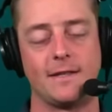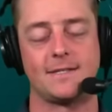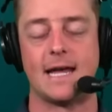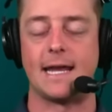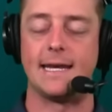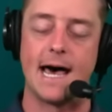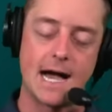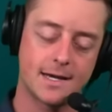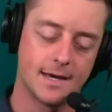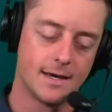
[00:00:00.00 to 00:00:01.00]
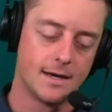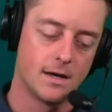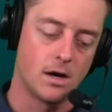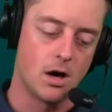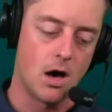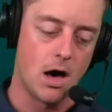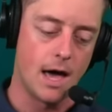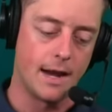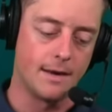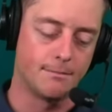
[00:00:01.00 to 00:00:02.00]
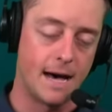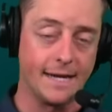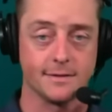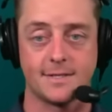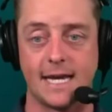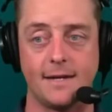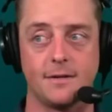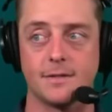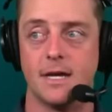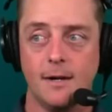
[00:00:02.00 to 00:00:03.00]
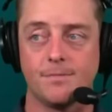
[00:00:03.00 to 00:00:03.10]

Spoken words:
That's not a knock on Miles Sanders.